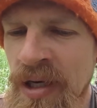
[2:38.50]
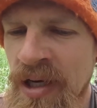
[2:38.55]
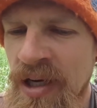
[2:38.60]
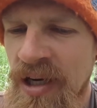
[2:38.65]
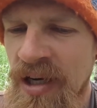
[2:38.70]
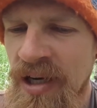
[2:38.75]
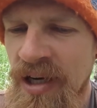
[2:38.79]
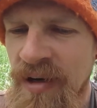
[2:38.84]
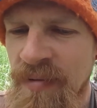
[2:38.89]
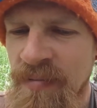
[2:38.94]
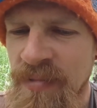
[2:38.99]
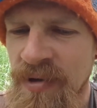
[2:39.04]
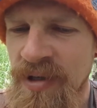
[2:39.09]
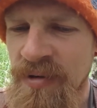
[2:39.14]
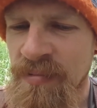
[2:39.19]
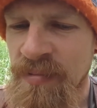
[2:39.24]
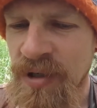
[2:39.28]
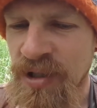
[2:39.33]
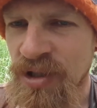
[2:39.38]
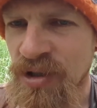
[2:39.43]

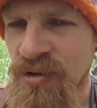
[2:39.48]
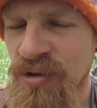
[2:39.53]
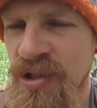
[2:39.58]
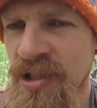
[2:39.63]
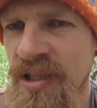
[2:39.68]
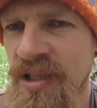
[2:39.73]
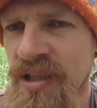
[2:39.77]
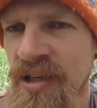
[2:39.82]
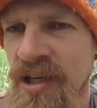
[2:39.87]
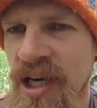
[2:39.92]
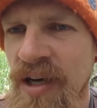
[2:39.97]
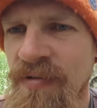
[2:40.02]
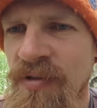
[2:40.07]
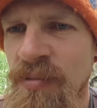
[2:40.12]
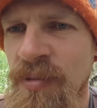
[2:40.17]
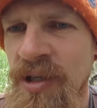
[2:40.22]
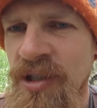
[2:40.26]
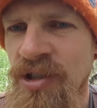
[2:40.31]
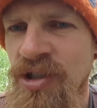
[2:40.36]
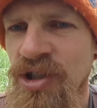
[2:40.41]
But usually the
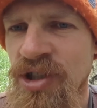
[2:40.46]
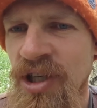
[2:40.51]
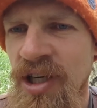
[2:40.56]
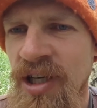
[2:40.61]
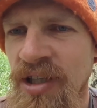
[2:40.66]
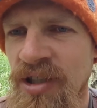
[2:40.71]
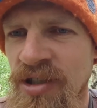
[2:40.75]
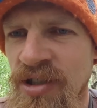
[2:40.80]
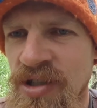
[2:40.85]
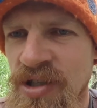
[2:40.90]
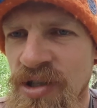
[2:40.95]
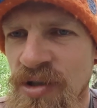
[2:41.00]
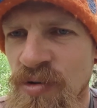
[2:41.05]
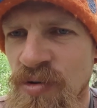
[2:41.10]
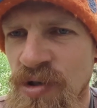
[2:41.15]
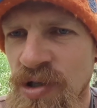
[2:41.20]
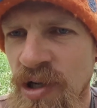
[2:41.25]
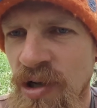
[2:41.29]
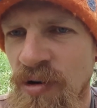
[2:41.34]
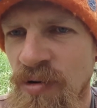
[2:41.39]
government changes
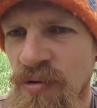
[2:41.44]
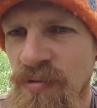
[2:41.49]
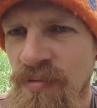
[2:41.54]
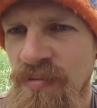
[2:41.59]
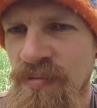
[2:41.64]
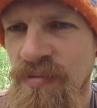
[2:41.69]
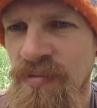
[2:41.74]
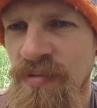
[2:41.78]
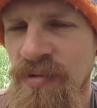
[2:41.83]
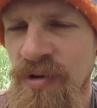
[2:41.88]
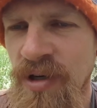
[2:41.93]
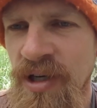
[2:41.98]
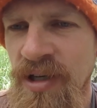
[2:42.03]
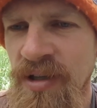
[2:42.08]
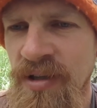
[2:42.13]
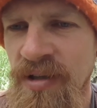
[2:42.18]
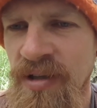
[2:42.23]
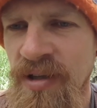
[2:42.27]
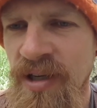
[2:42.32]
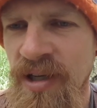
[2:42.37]
too slow,
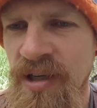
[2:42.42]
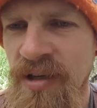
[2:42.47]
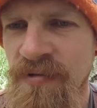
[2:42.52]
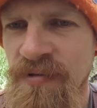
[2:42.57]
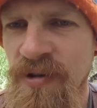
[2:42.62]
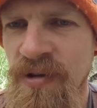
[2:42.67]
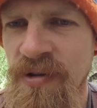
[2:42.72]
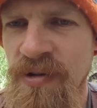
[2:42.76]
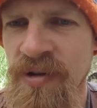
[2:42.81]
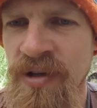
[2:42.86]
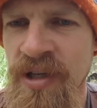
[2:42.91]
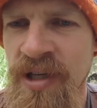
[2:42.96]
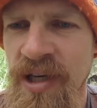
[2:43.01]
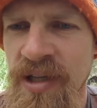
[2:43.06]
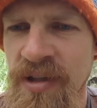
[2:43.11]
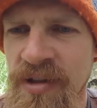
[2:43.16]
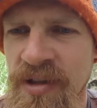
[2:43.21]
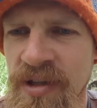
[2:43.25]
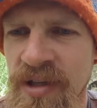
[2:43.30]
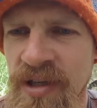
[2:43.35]
right? Like if you think
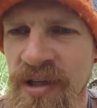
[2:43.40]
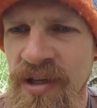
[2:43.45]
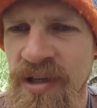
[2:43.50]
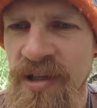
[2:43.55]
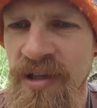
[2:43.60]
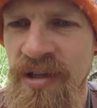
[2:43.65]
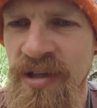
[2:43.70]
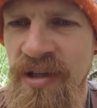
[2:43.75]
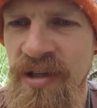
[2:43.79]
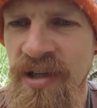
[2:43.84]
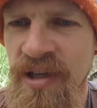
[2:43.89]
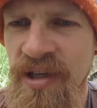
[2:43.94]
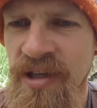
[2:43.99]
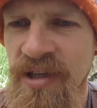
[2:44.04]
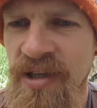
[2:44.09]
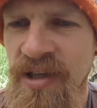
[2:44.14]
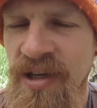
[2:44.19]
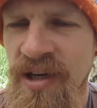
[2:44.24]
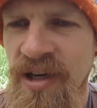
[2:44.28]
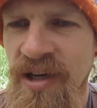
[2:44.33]
at the
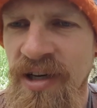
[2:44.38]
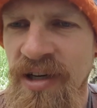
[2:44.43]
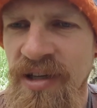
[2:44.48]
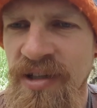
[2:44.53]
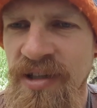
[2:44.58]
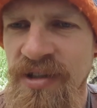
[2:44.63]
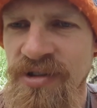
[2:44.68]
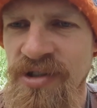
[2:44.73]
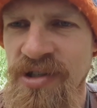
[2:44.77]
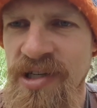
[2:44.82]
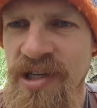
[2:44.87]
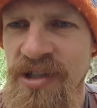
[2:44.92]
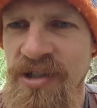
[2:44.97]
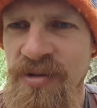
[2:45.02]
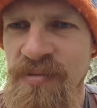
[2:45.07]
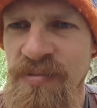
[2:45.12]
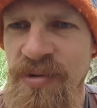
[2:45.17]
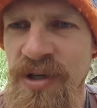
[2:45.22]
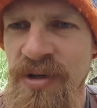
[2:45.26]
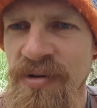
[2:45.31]

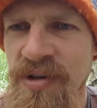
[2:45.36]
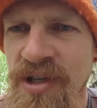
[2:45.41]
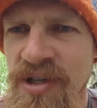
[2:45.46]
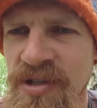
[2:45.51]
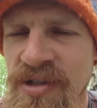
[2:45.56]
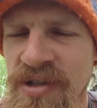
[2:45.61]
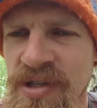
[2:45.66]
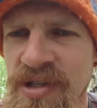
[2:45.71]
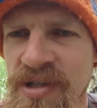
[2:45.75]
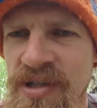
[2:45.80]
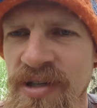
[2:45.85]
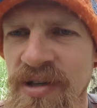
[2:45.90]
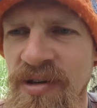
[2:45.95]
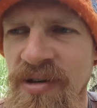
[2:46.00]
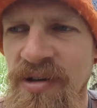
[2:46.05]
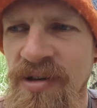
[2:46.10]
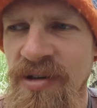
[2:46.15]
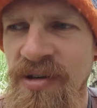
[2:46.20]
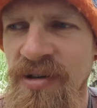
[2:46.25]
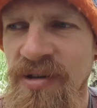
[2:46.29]
legislation periods
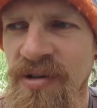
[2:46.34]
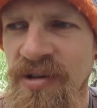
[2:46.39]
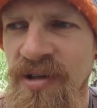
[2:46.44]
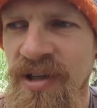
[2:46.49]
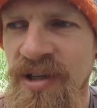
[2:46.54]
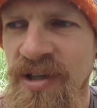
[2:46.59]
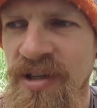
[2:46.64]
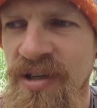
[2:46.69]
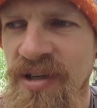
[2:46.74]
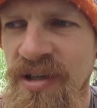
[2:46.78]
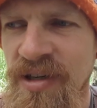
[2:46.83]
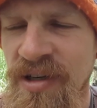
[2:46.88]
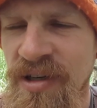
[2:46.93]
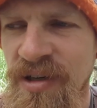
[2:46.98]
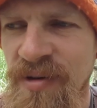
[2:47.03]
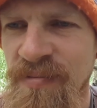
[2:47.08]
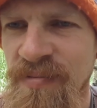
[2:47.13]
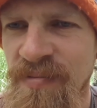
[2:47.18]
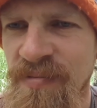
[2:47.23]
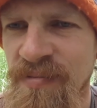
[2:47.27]
or
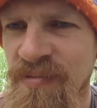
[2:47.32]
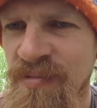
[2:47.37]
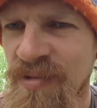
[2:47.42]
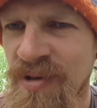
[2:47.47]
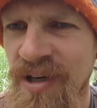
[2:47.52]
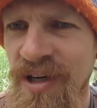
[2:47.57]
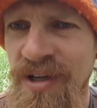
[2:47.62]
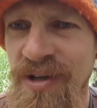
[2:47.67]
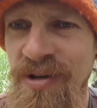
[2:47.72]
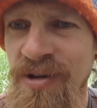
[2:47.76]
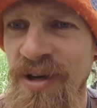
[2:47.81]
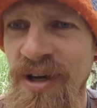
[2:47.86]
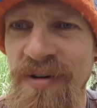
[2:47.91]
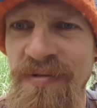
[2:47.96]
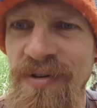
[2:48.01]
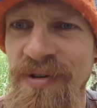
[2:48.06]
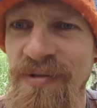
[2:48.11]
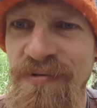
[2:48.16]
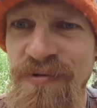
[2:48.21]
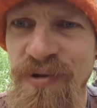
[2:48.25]
I don't know,
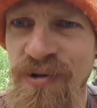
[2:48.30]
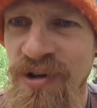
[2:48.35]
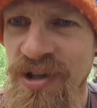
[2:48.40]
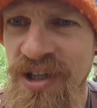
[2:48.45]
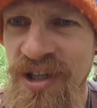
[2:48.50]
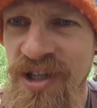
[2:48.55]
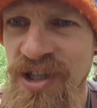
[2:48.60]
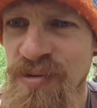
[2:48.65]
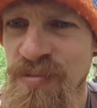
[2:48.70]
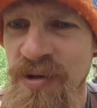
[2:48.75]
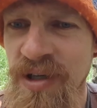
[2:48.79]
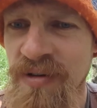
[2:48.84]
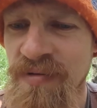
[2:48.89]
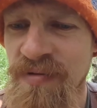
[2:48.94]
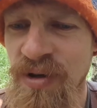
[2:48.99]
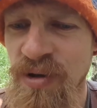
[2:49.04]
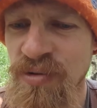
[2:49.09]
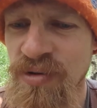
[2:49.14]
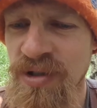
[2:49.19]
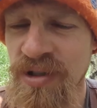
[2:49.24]
every 4 years being
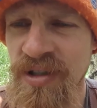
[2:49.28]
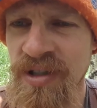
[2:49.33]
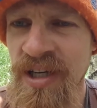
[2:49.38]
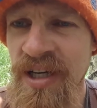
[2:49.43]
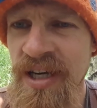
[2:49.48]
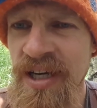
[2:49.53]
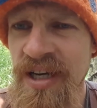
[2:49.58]
voted,